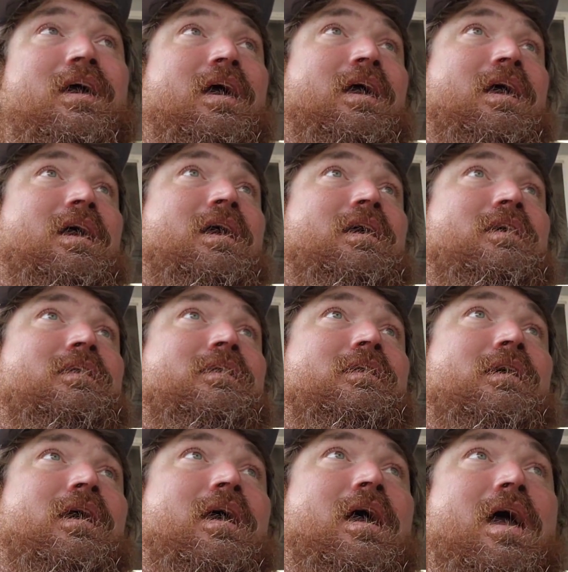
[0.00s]
And
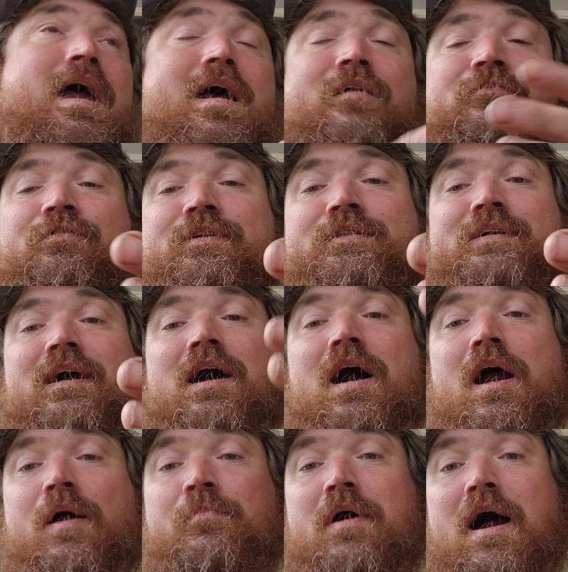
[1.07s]
every
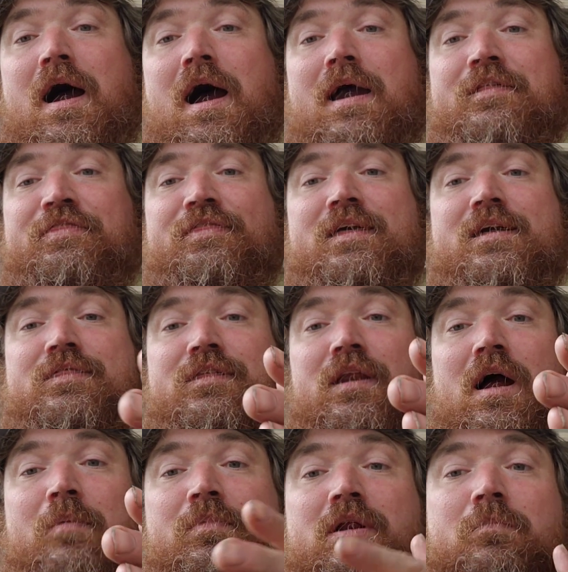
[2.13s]
time I think that
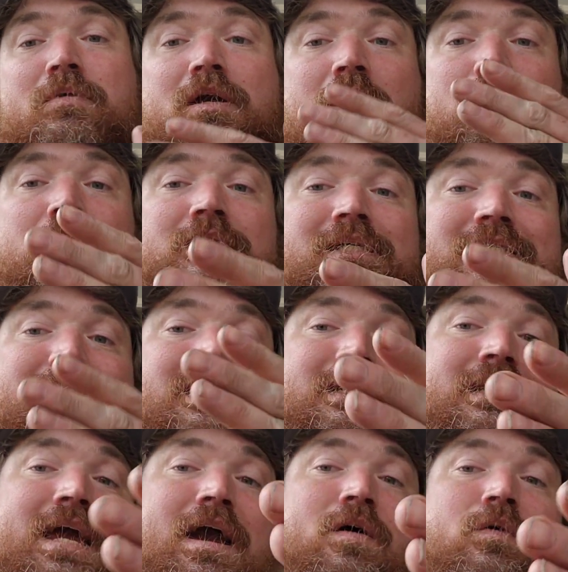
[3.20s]
I'm going to be able to sit
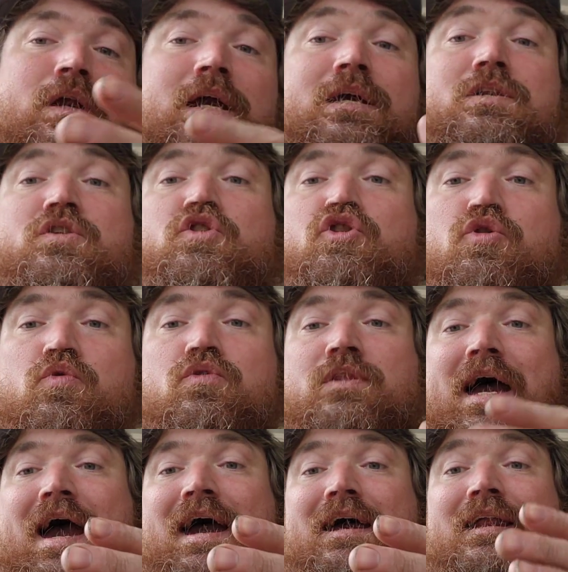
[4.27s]
down and do
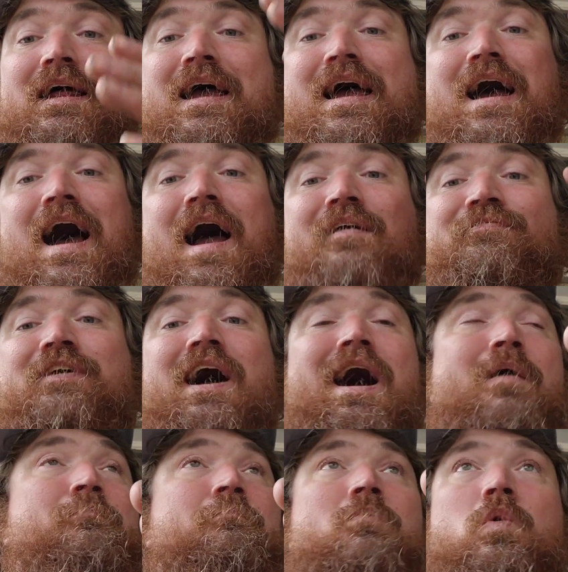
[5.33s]
that, I've
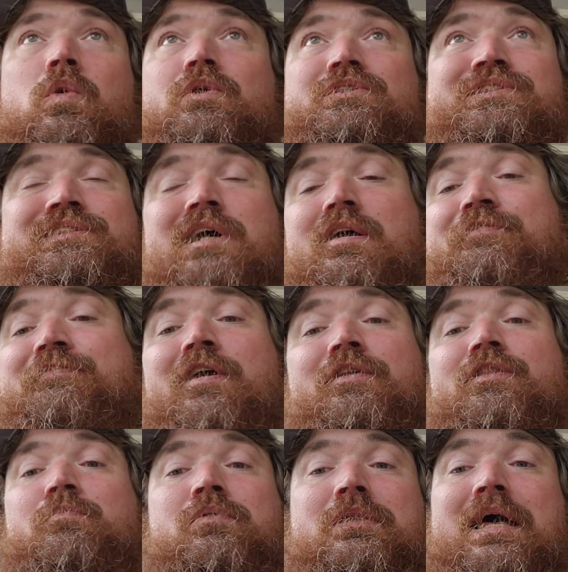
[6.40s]
got more stuff on
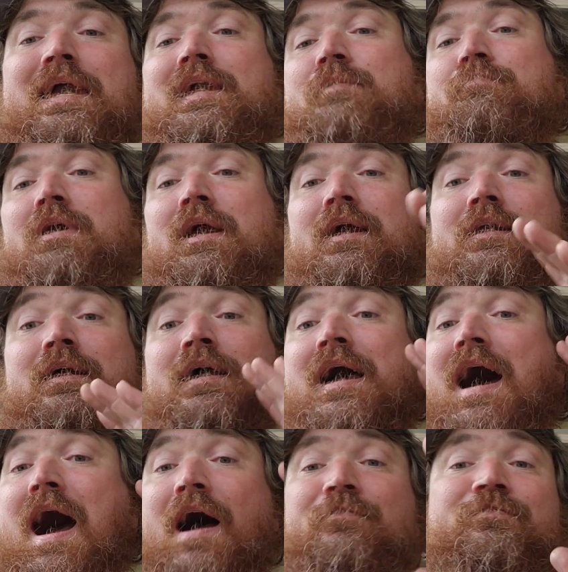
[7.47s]
the plate, man.
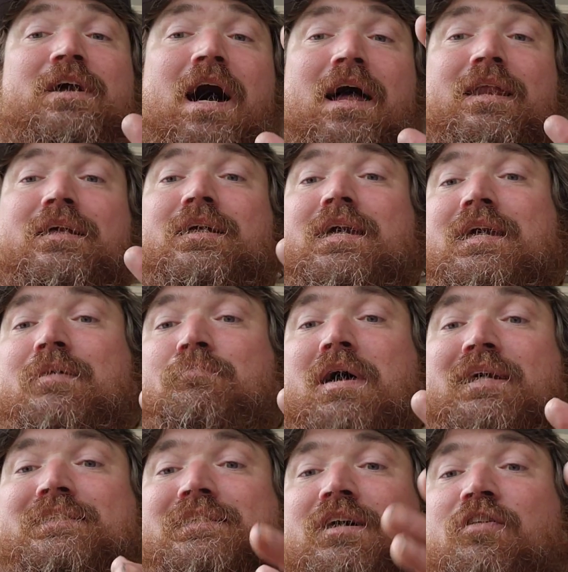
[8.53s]
I've got to get
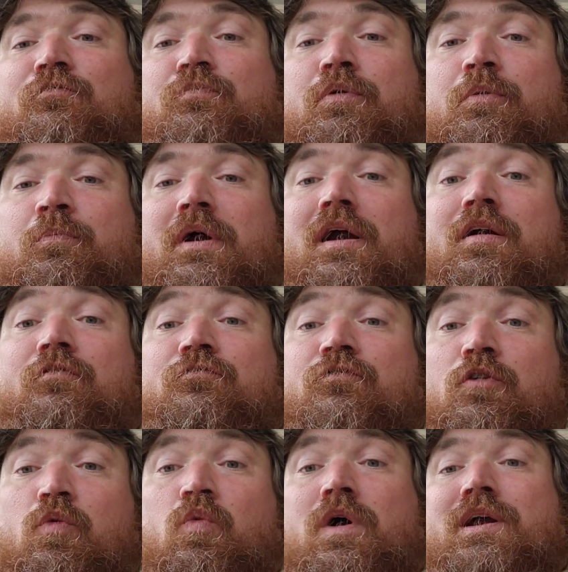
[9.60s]
myself prepared
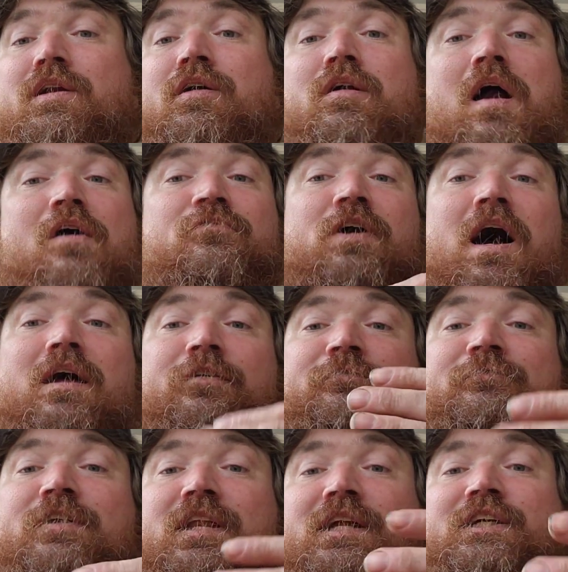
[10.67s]
for winter. I've got to
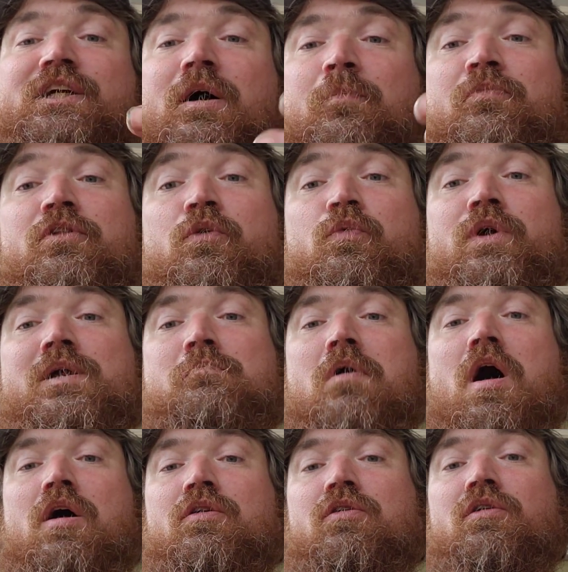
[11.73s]
finish up the
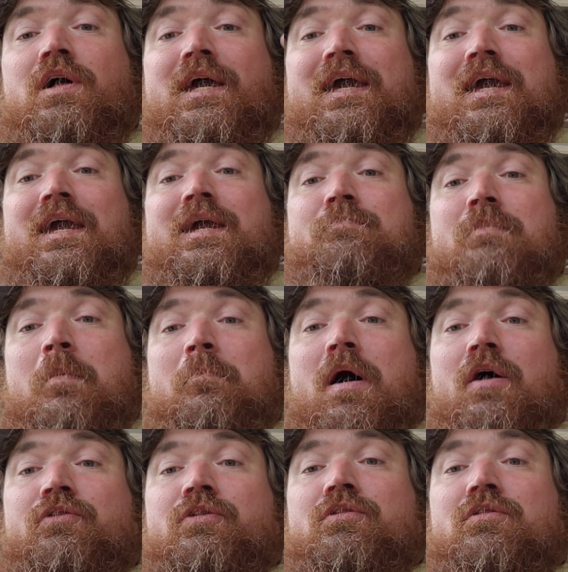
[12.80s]
remodel in my
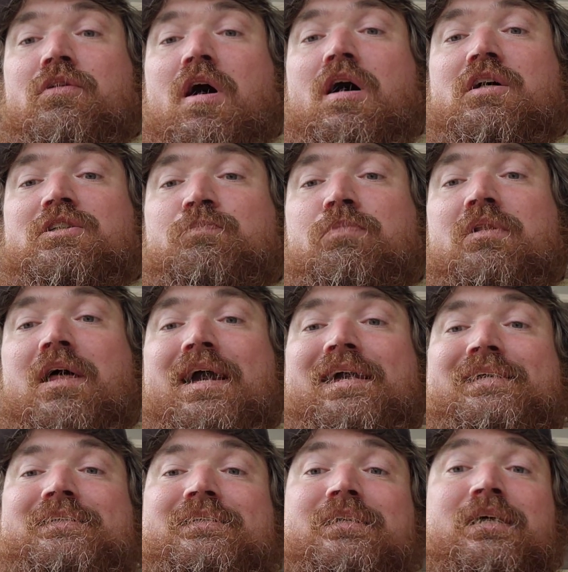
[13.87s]
mother in law's
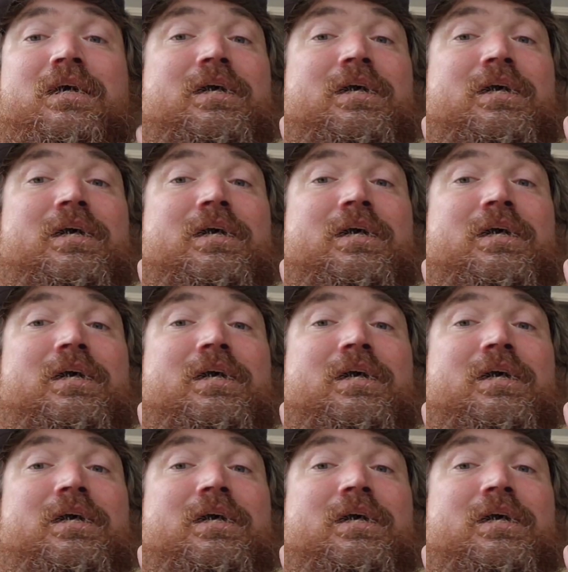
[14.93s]
place.